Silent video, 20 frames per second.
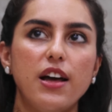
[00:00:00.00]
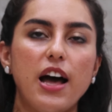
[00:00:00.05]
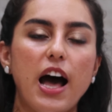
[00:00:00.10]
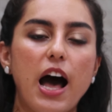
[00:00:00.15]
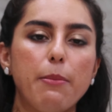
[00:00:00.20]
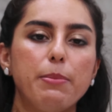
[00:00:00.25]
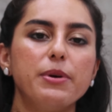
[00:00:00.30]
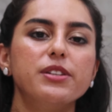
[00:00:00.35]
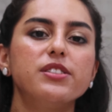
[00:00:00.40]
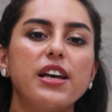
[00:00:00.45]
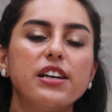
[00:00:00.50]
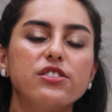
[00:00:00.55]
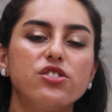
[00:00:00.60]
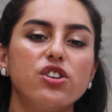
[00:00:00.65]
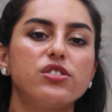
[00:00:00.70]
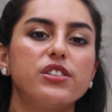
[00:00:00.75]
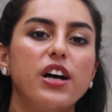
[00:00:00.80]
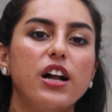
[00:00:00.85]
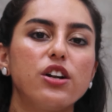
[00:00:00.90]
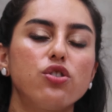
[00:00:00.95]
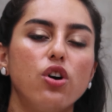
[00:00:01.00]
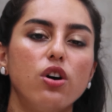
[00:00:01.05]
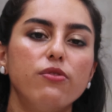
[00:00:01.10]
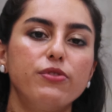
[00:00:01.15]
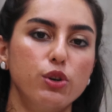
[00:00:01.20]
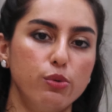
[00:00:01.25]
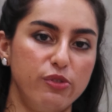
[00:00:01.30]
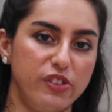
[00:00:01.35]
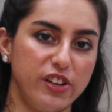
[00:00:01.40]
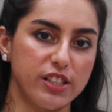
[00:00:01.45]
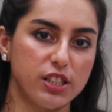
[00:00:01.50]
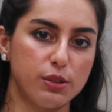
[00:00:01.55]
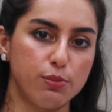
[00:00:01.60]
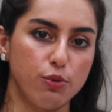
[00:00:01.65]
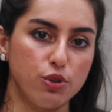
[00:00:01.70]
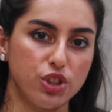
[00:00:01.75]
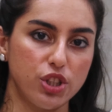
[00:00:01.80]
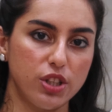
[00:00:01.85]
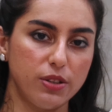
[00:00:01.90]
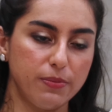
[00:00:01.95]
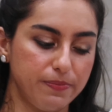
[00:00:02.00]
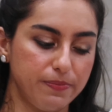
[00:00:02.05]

happens as a result of UV exposure.